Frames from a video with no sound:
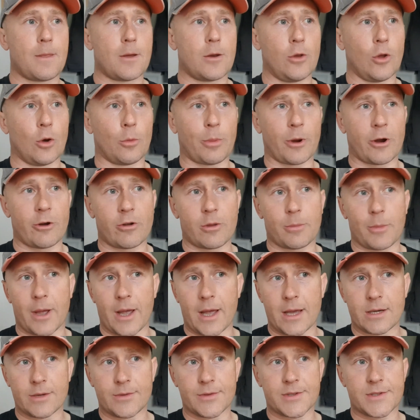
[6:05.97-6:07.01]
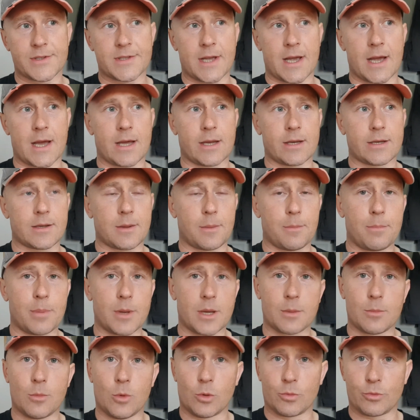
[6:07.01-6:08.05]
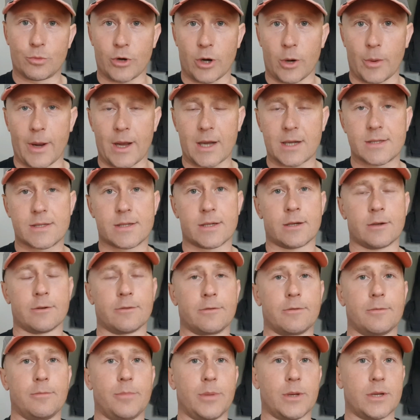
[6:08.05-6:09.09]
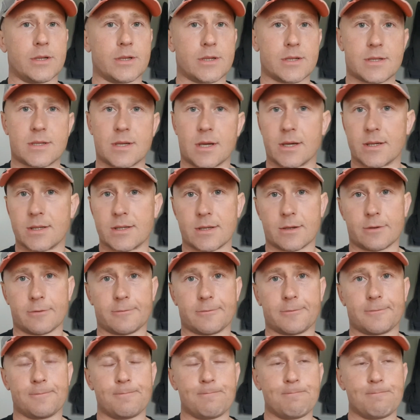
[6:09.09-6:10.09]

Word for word: not burying my head in the sand, being more proactive, being decisive.